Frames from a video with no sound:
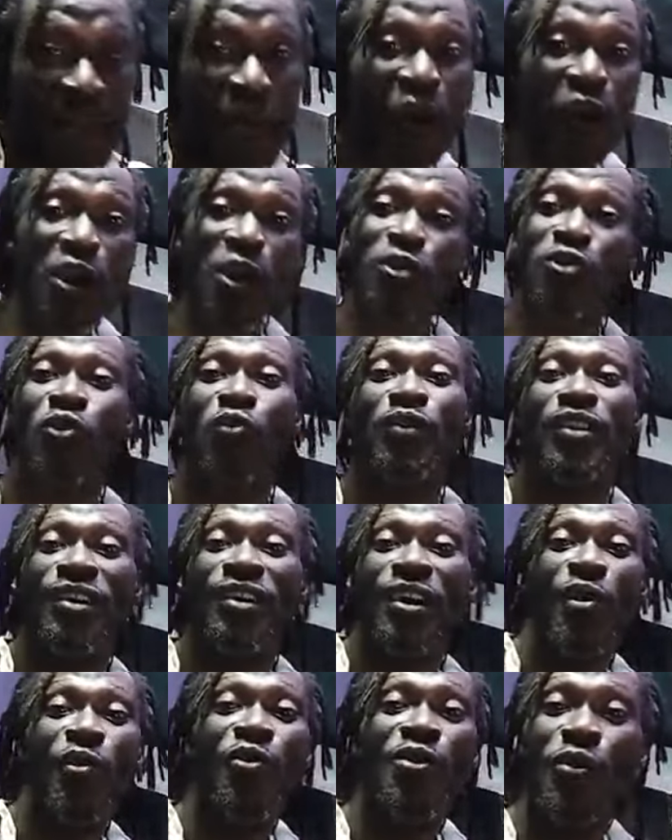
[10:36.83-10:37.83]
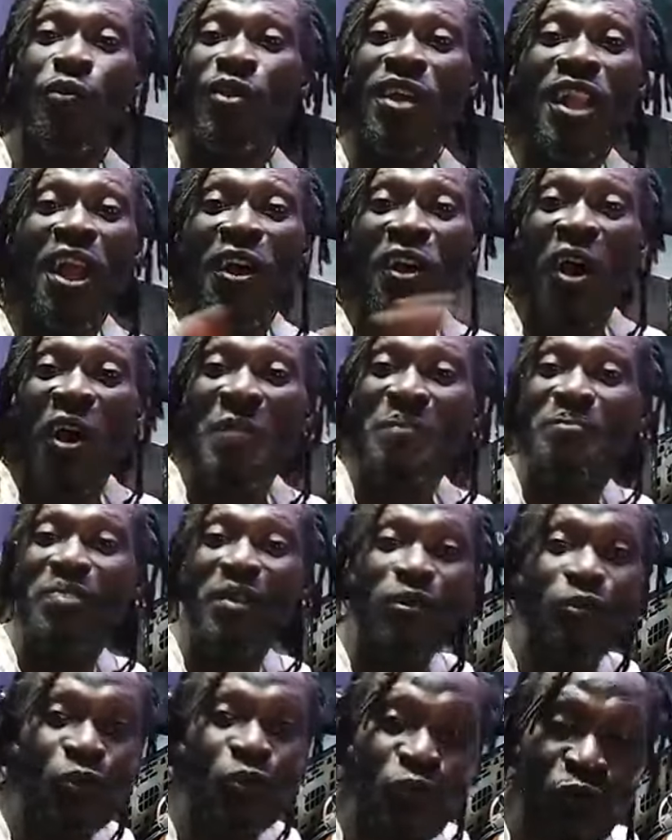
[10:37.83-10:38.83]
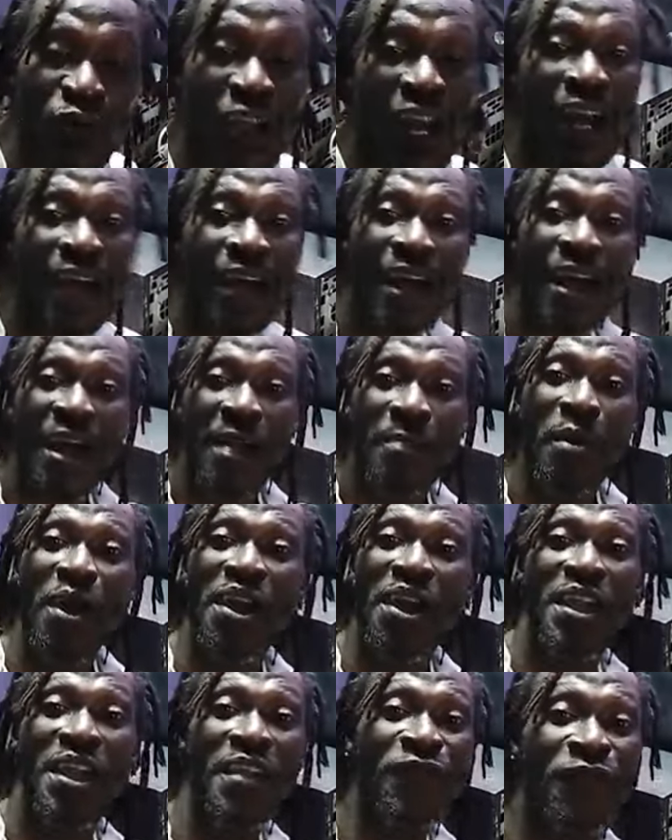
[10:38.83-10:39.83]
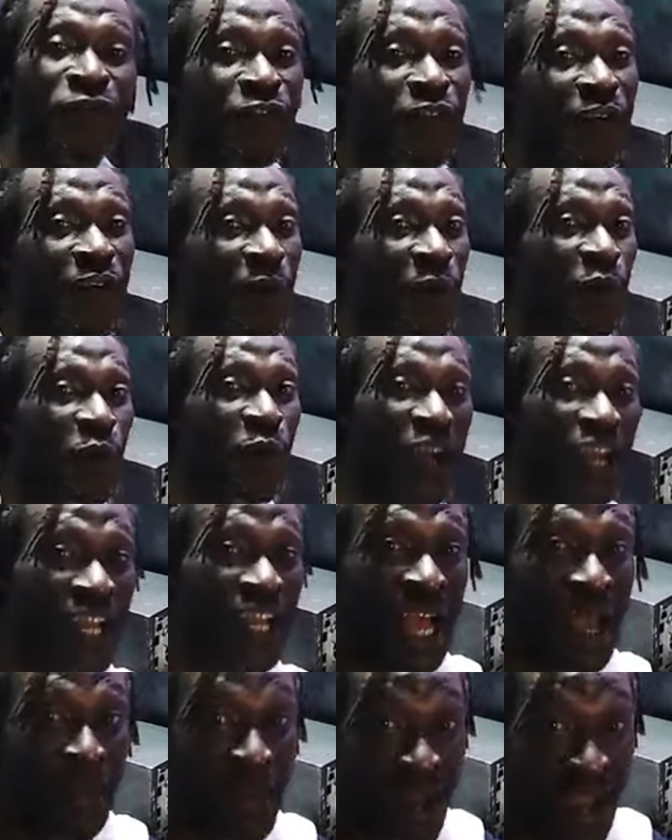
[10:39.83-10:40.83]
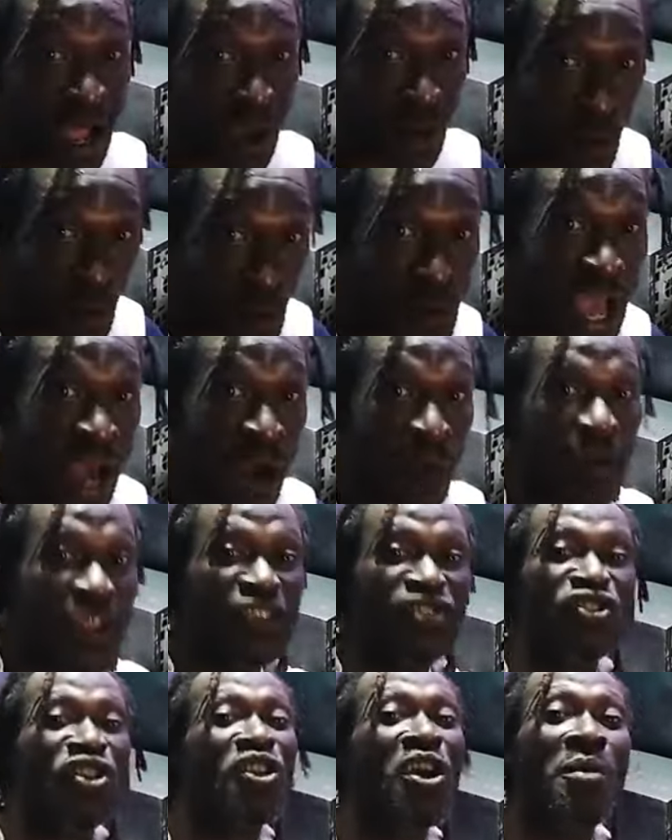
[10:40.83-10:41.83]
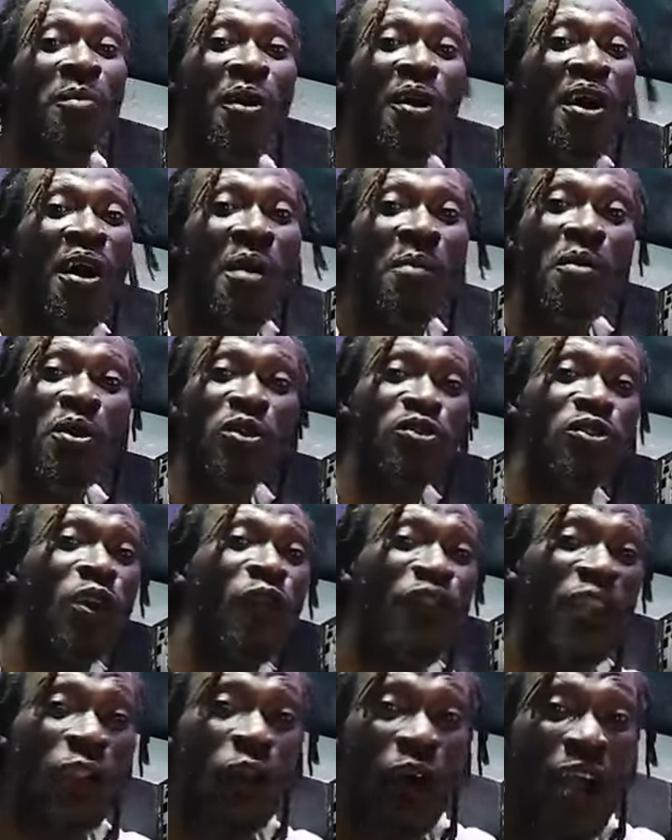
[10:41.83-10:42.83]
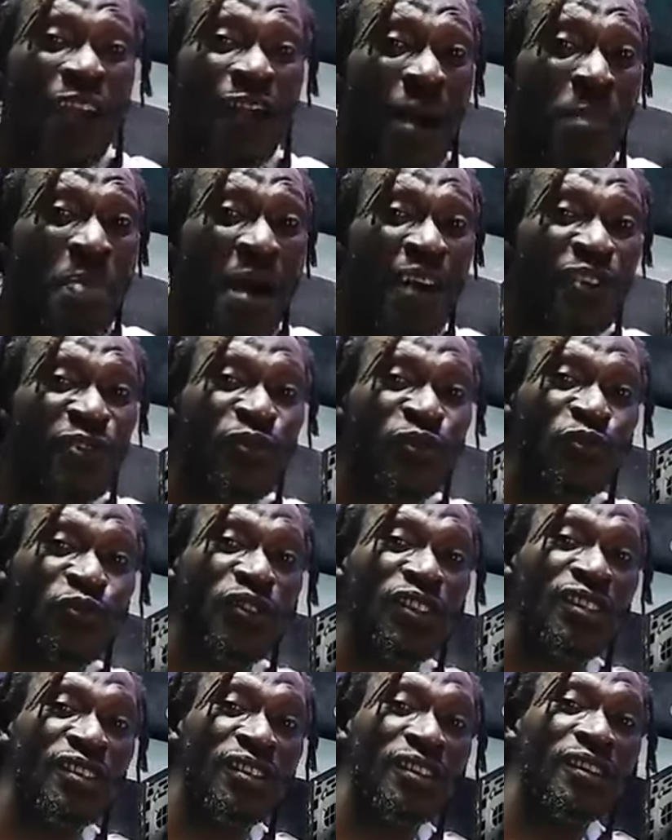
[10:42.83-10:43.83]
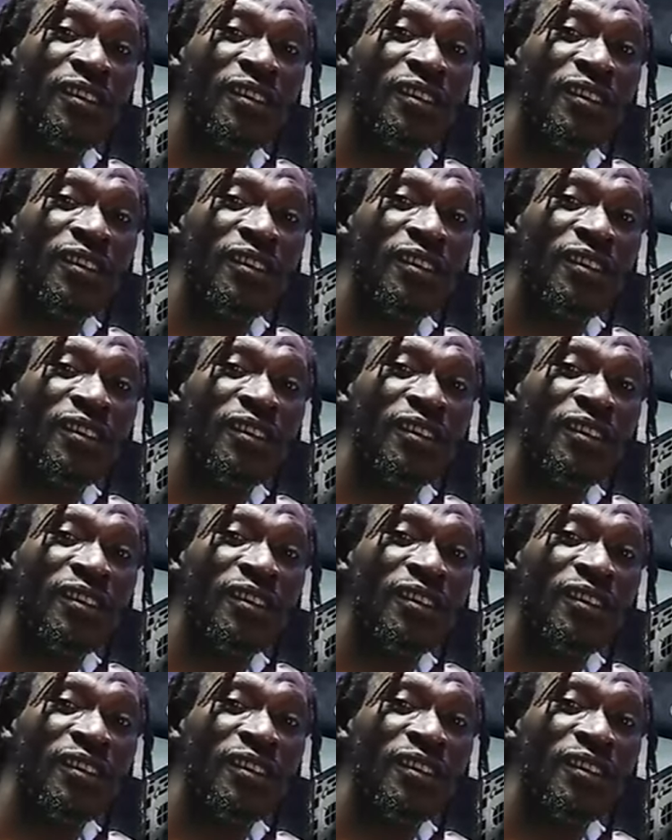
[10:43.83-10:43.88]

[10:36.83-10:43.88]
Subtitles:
Because not so we never compete with Una. But if we not be left Una with a son of most of them ever pass suite.